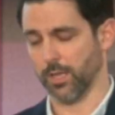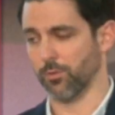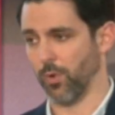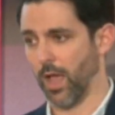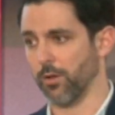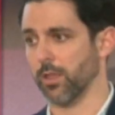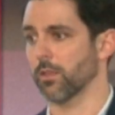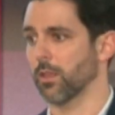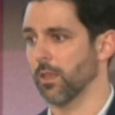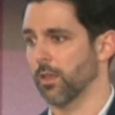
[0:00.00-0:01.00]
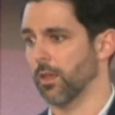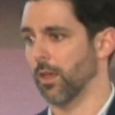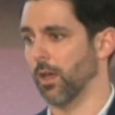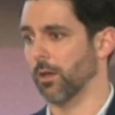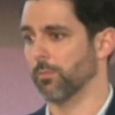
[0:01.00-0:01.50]
again, routing,
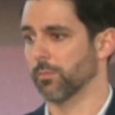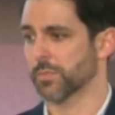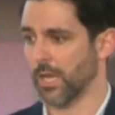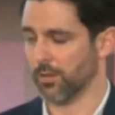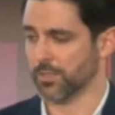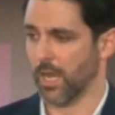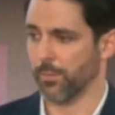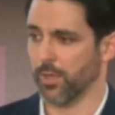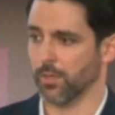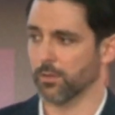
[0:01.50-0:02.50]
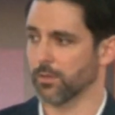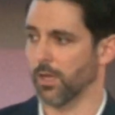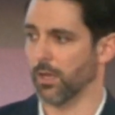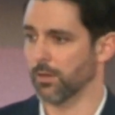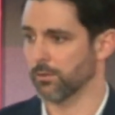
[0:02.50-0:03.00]
cycle timing,
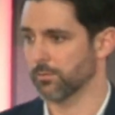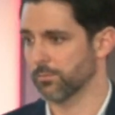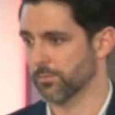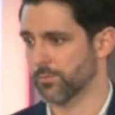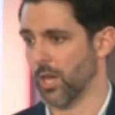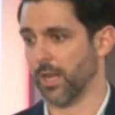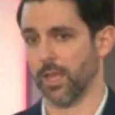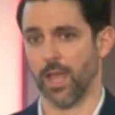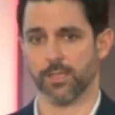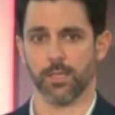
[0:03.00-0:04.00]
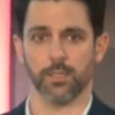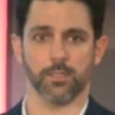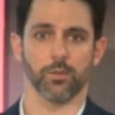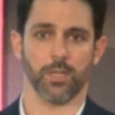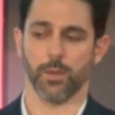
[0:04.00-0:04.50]
tracking assets, those